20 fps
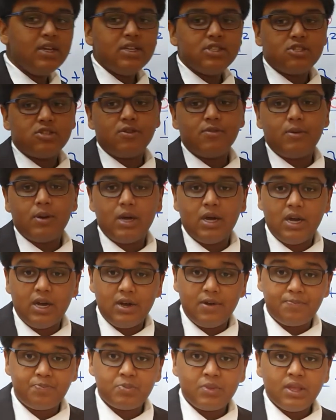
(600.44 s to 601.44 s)
So
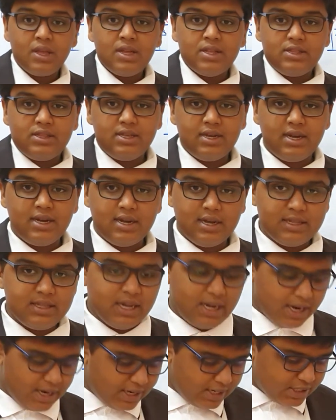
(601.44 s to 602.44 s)
the
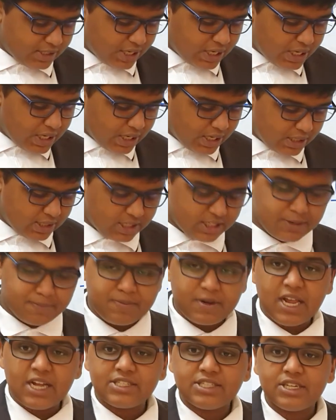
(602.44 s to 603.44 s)
addition and the
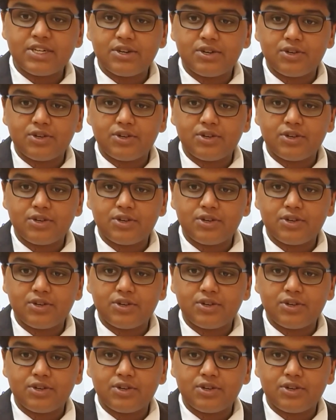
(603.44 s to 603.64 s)
subtraction